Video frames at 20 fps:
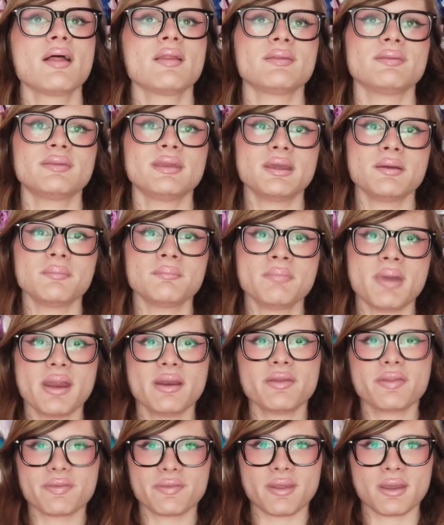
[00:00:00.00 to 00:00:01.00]
The
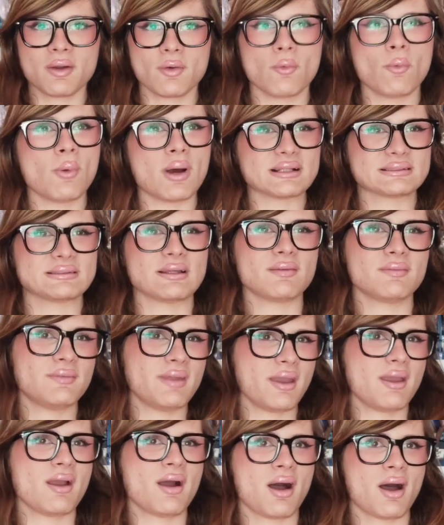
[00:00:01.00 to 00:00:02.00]
main thing was that
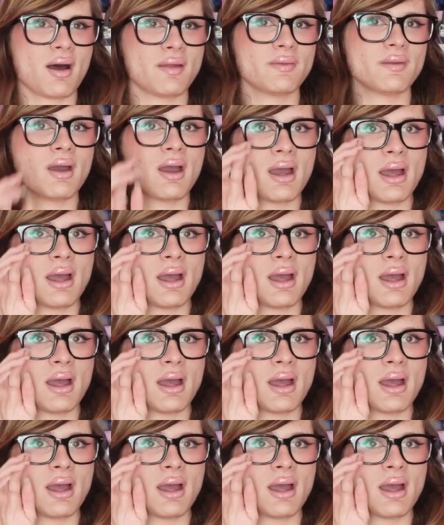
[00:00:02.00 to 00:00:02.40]
they had